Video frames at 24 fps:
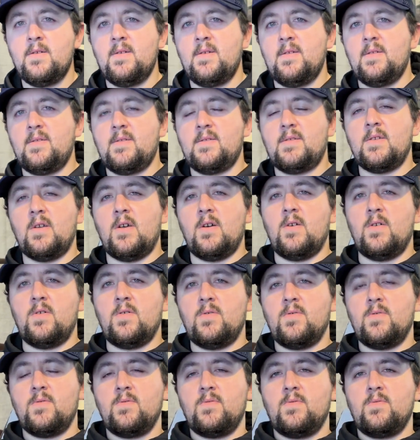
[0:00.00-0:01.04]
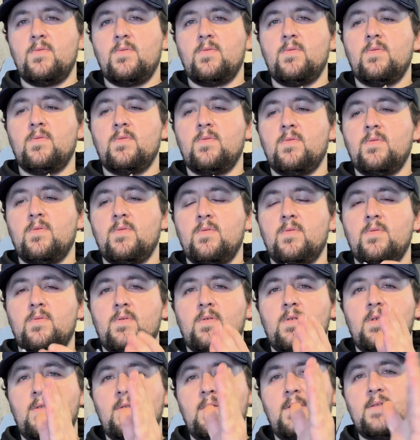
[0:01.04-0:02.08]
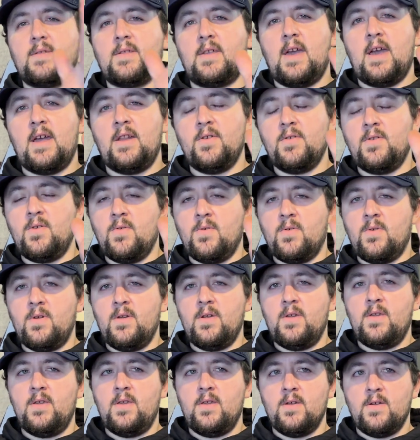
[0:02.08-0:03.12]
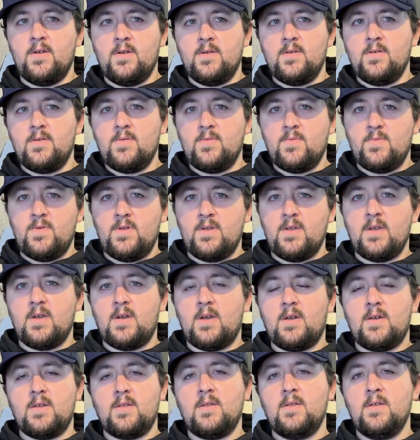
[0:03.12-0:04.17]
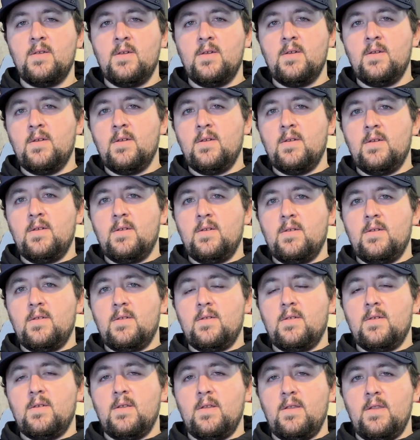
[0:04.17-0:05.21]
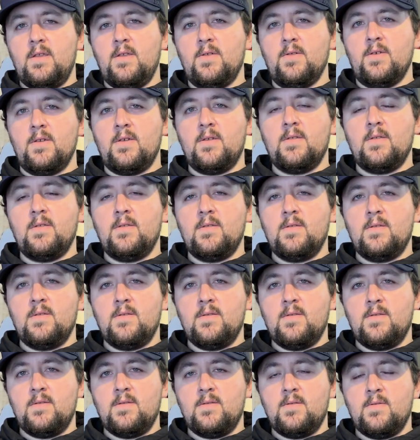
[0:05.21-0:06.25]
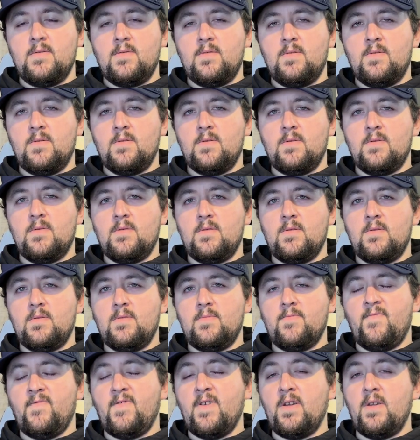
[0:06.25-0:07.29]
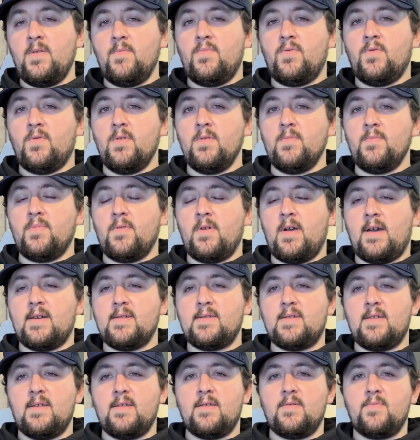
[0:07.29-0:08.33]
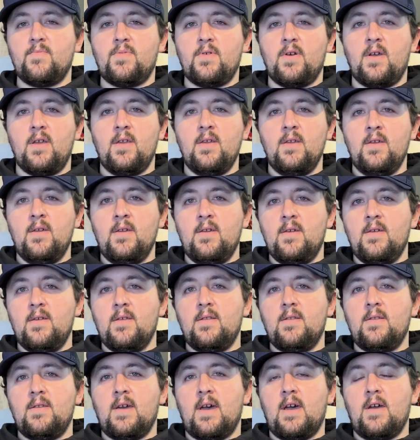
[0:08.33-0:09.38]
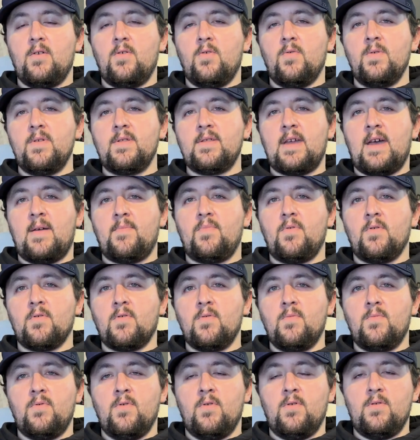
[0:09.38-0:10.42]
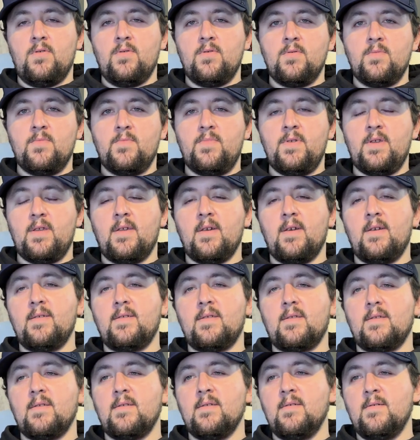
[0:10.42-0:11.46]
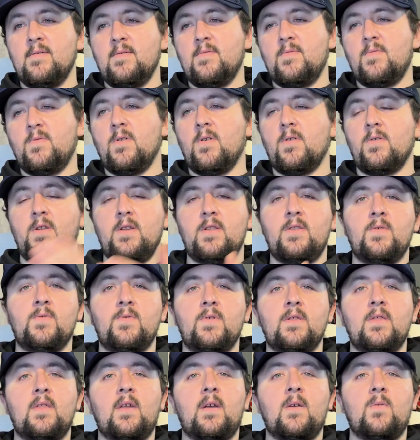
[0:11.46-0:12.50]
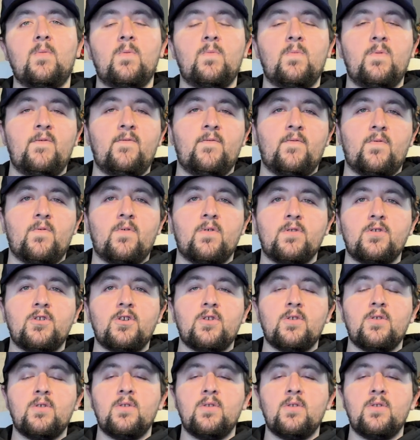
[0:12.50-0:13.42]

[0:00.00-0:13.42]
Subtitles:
So, in this category here, we got annealing. Very important process, but not always applicable, because we're already doing that when we forge.